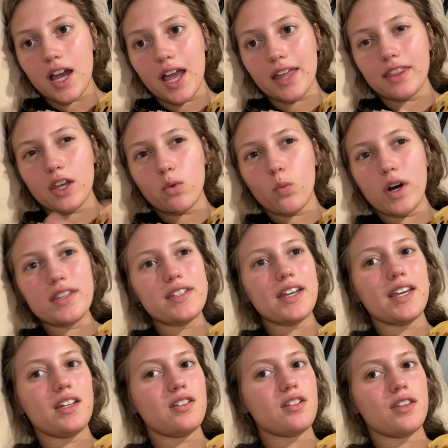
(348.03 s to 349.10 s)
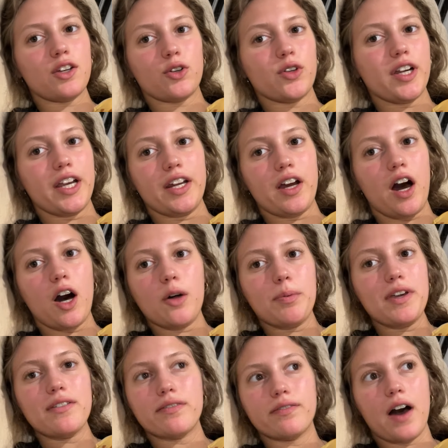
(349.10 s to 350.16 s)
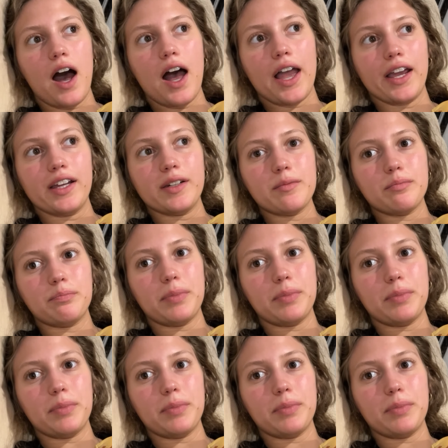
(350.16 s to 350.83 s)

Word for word: And then once I get into the green, I'll be fine.